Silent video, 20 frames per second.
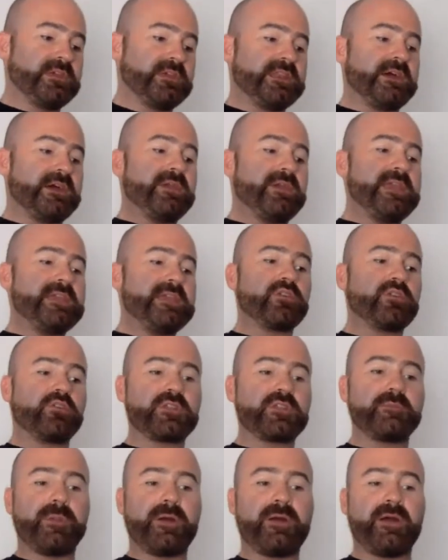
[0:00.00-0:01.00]
Now, he
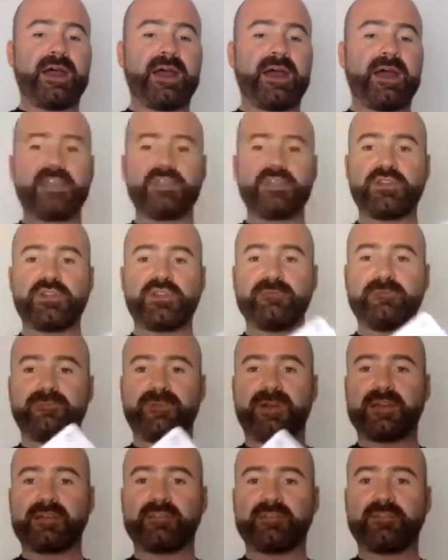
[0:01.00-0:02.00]
talks about hygiene
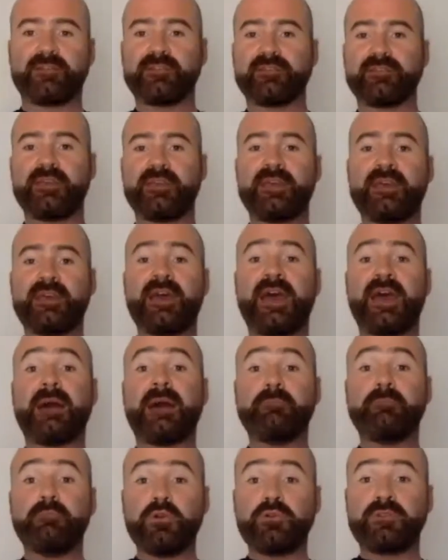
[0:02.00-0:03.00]
factors
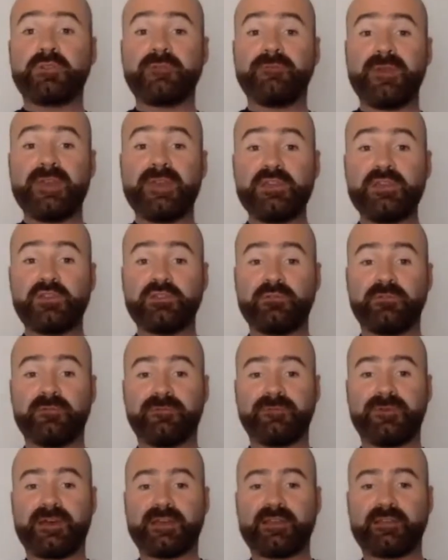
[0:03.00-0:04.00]
and motivational
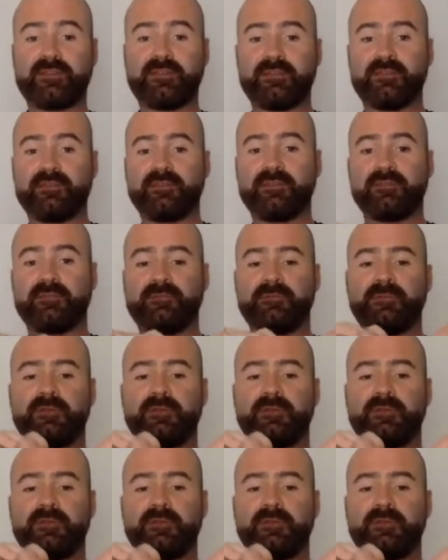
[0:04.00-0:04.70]
factors.